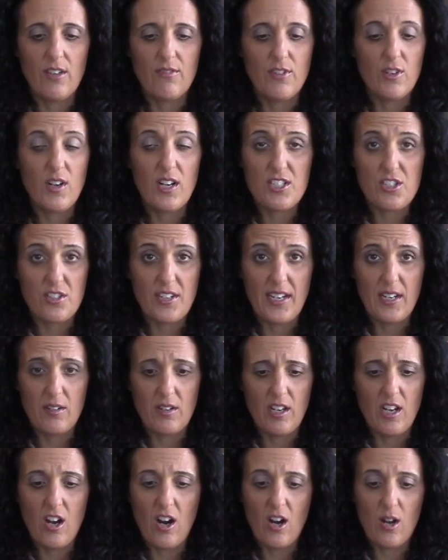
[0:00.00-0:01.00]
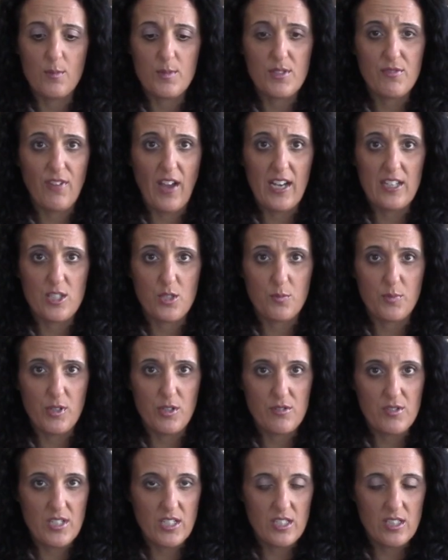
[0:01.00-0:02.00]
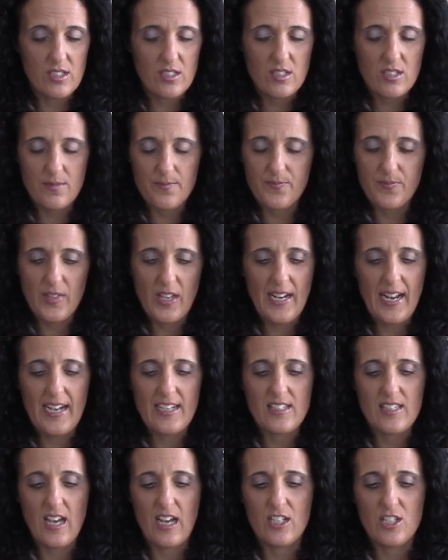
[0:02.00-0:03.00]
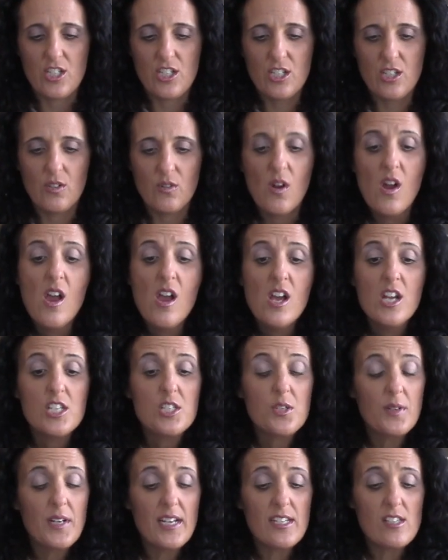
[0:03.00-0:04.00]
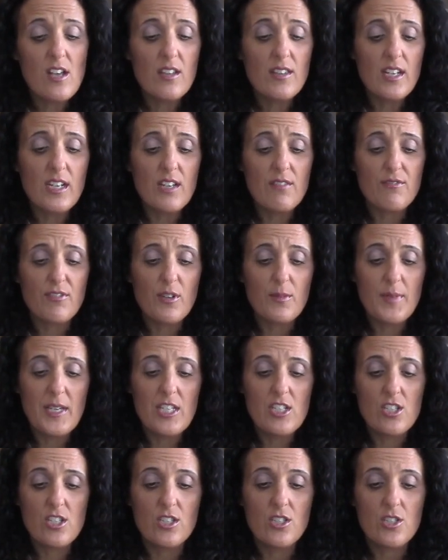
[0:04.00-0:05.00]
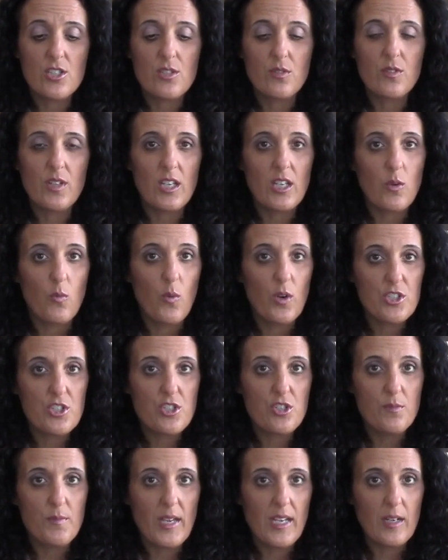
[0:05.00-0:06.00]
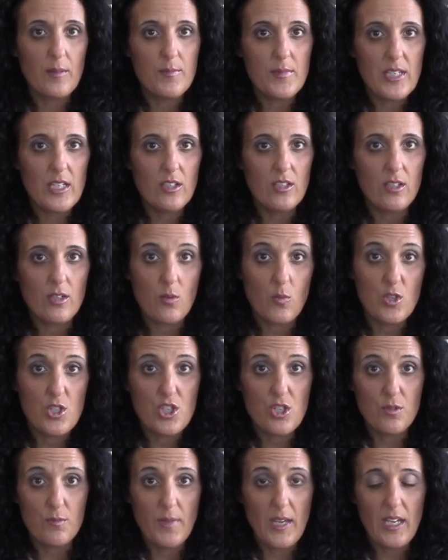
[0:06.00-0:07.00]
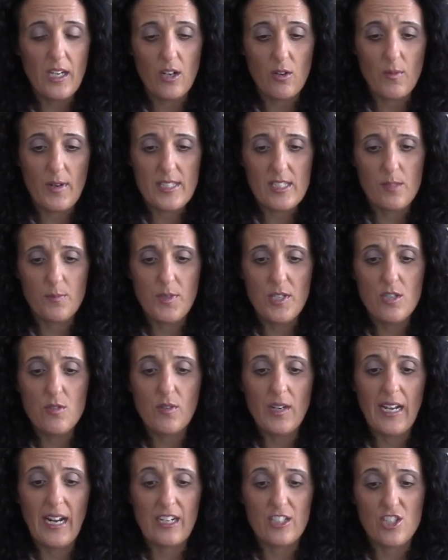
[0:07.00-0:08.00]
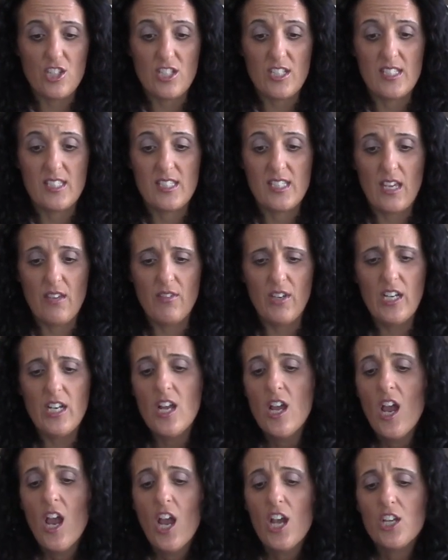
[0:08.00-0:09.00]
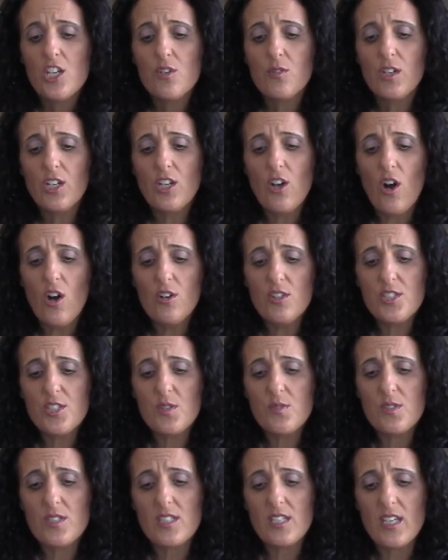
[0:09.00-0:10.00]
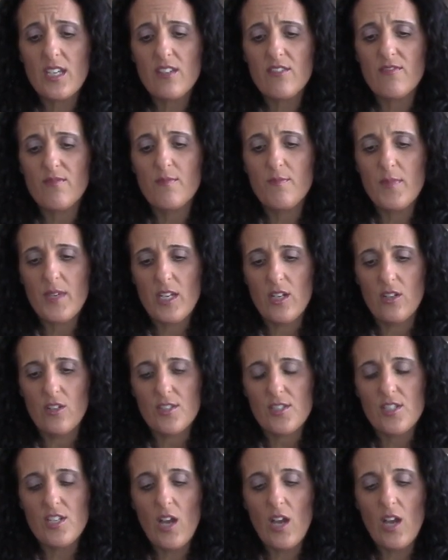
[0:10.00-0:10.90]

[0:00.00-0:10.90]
If you guys are counting carbs, fats, or proteins, it has that too. So it has all that information. So like once you make a meal or once you make a recipe, you can actually save it. You can also save meals.